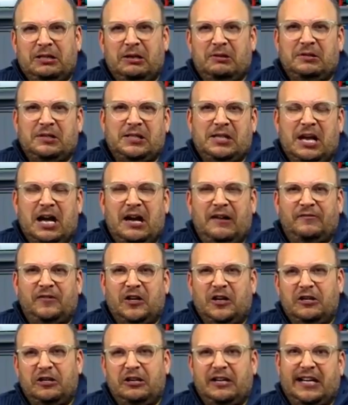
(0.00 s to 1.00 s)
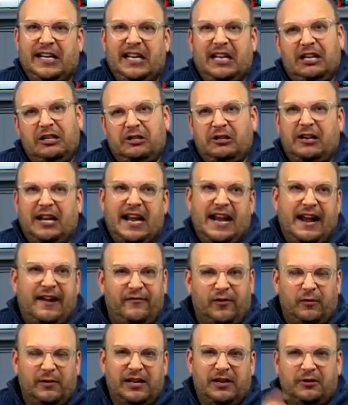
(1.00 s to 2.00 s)
soft on your kids, you can't have a
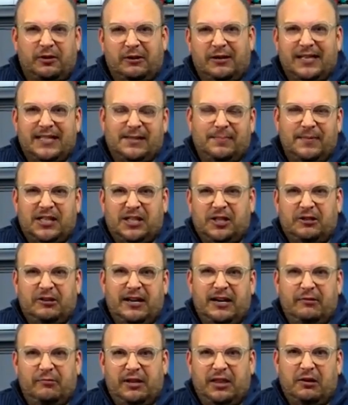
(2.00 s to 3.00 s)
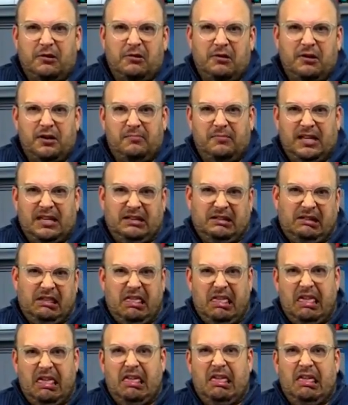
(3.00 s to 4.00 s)
real Christmas tree with ornaments?
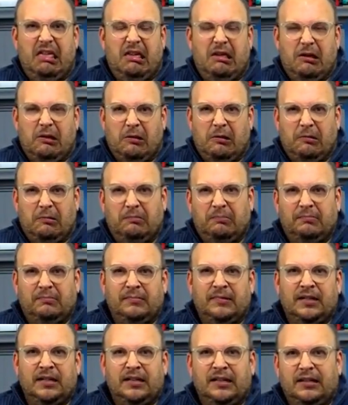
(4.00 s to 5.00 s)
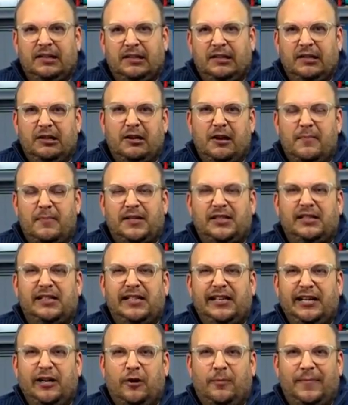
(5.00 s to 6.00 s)
No. You're a
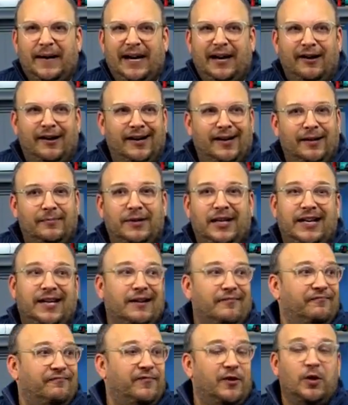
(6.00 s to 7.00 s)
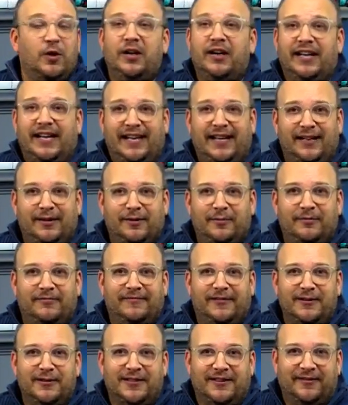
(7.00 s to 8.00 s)
millennial parent. I'm like, I'm 40,
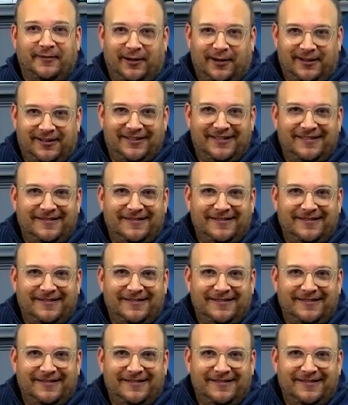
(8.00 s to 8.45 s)
first of all.